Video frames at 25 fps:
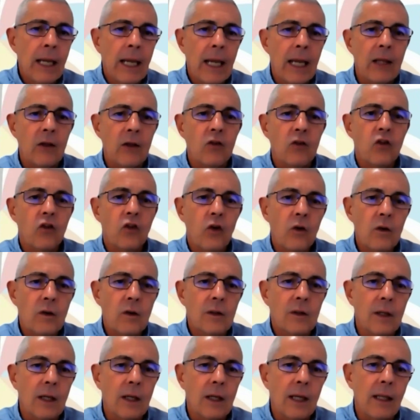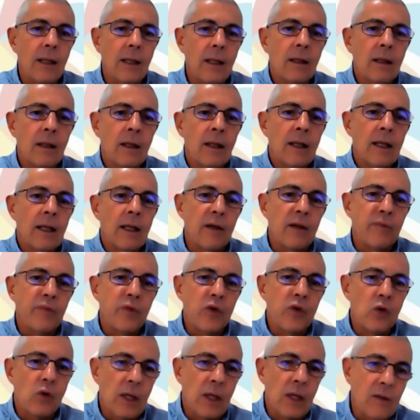And certainly, if
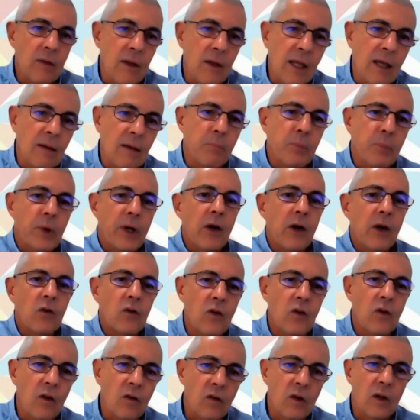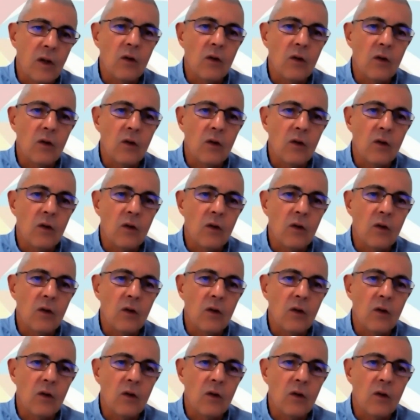you can then process